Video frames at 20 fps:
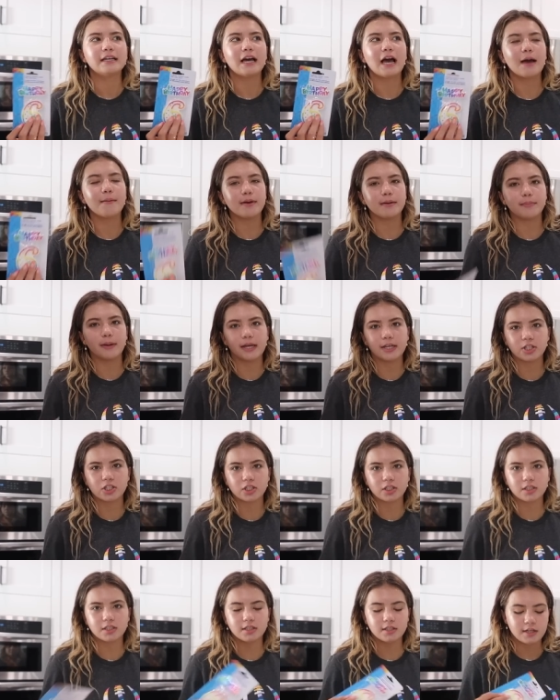I'm
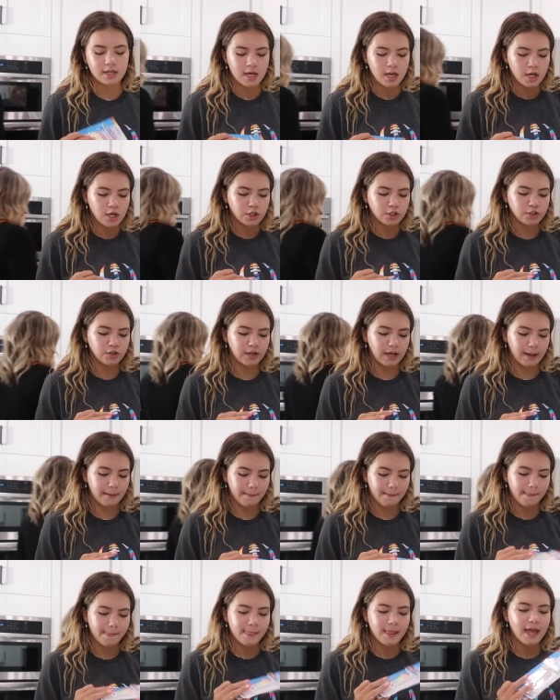impatient. So yeah,
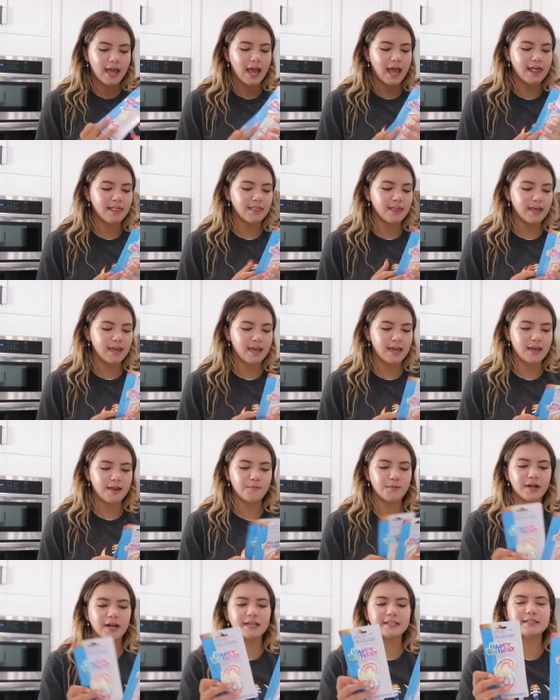and
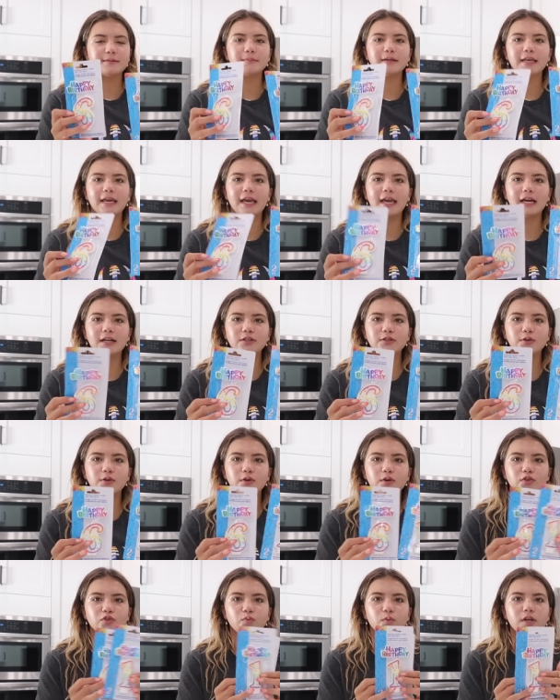then we got some
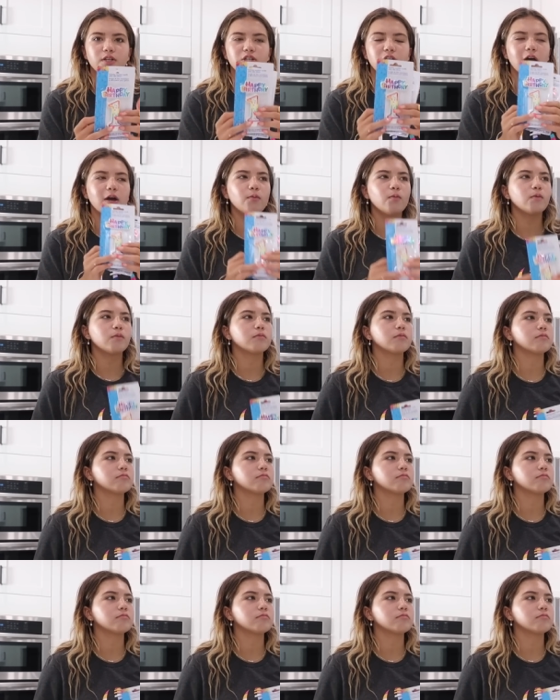candles, which I